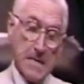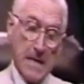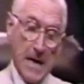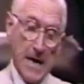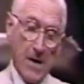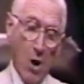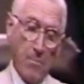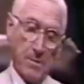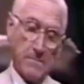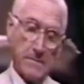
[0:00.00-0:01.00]
I
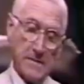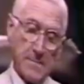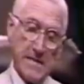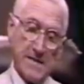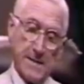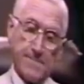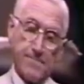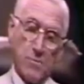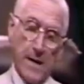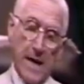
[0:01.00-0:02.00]
hope to meet you.
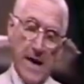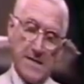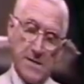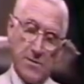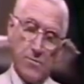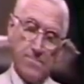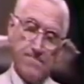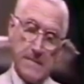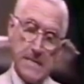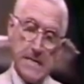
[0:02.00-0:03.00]
When I do,
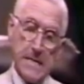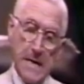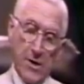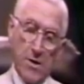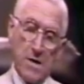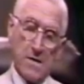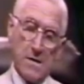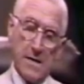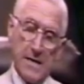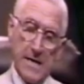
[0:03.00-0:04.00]
you're
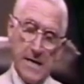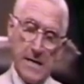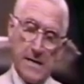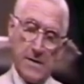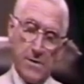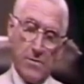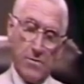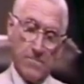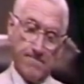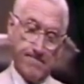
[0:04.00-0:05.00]
going to need a
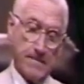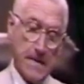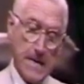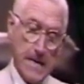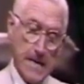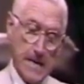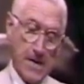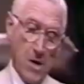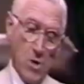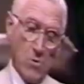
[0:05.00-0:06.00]
new
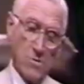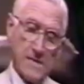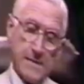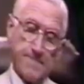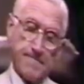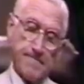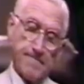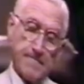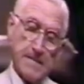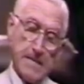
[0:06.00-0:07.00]
nose,
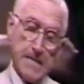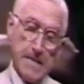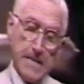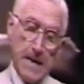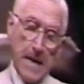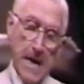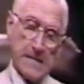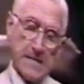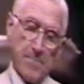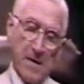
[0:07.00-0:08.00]

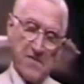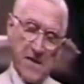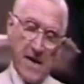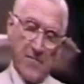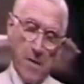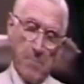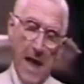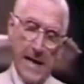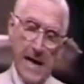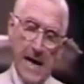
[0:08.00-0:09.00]
lots of beefsteak for
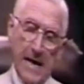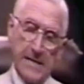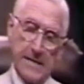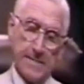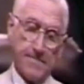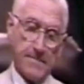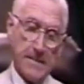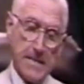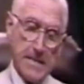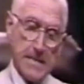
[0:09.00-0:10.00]
black eyes,
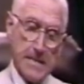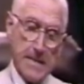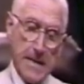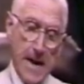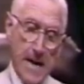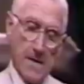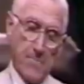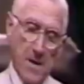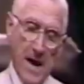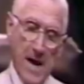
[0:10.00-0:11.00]
and
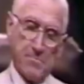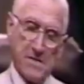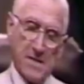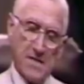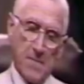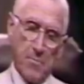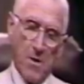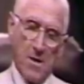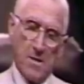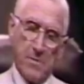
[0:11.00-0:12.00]
perhaps a
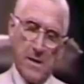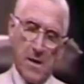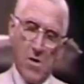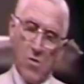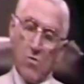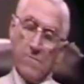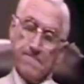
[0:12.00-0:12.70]
supporter below.